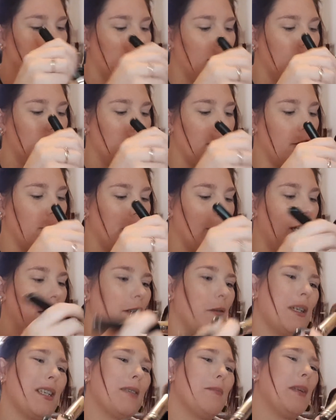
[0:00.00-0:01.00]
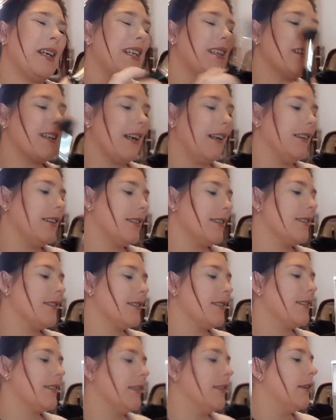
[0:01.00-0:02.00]
I don't know how to explain
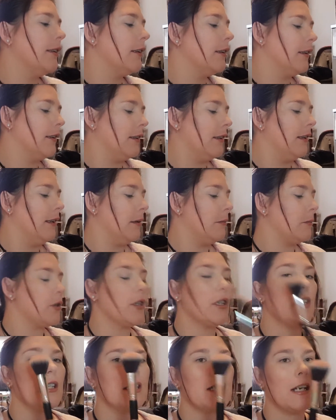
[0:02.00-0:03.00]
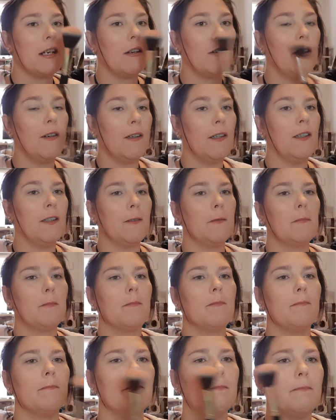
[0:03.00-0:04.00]
colours. I'm just going to take it on
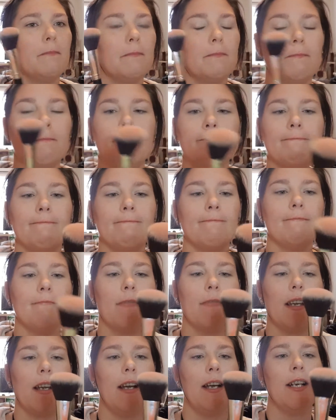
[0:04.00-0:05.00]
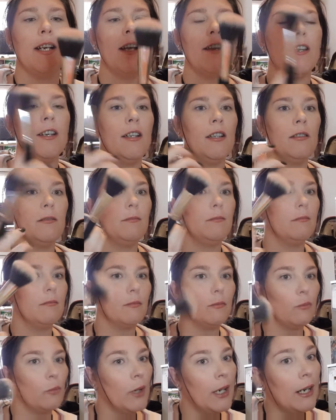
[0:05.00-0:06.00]
another
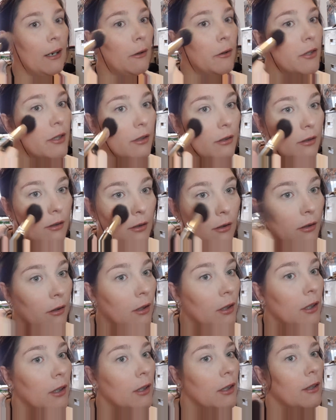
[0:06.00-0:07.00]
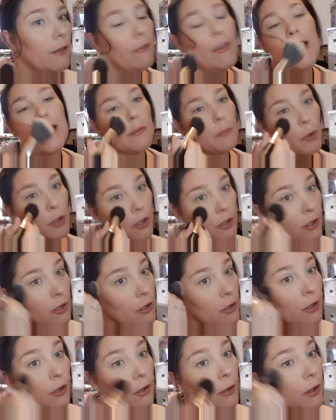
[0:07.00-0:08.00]
round face
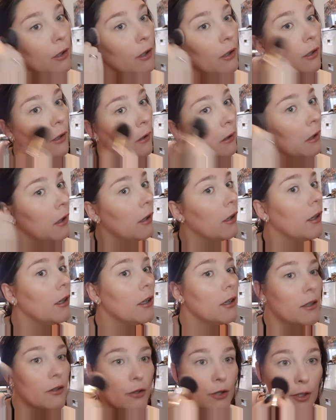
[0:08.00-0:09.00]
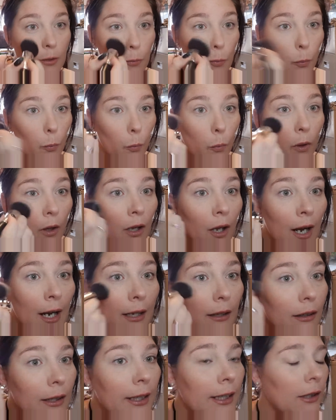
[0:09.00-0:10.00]
brush, just
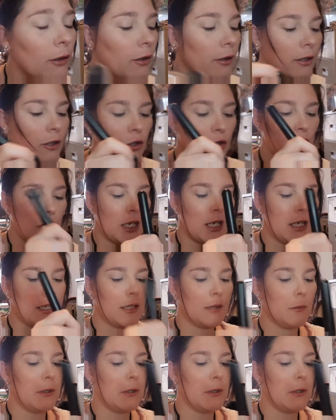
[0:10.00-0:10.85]
lightly on the cheeks.